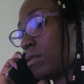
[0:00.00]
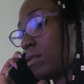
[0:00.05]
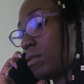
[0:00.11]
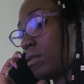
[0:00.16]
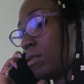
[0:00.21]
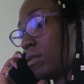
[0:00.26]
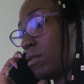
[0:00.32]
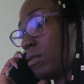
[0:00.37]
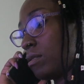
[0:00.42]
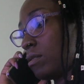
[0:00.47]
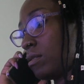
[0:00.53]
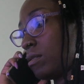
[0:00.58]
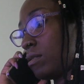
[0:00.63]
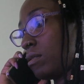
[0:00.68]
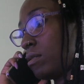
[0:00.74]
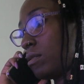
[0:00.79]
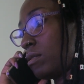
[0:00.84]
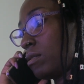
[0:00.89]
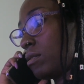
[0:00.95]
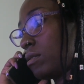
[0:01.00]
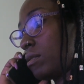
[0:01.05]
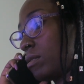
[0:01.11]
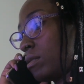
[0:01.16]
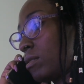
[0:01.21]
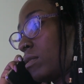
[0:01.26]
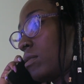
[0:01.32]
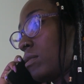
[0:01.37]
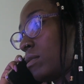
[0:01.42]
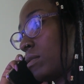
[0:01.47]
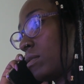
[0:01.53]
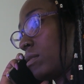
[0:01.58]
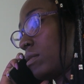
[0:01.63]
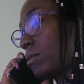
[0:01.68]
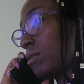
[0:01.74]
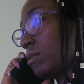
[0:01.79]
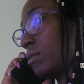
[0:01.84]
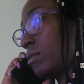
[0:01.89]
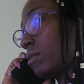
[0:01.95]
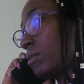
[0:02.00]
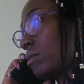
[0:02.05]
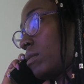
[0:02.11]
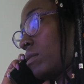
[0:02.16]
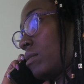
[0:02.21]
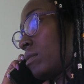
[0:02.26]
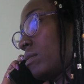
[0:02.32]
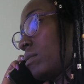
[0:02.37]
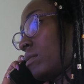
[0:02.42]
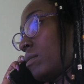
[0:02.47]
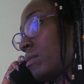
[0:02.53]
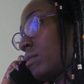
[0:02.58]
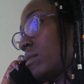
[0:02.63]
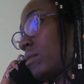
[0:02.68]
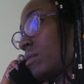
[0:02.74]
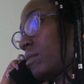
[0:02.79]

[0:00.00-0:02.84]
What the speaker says: (silence)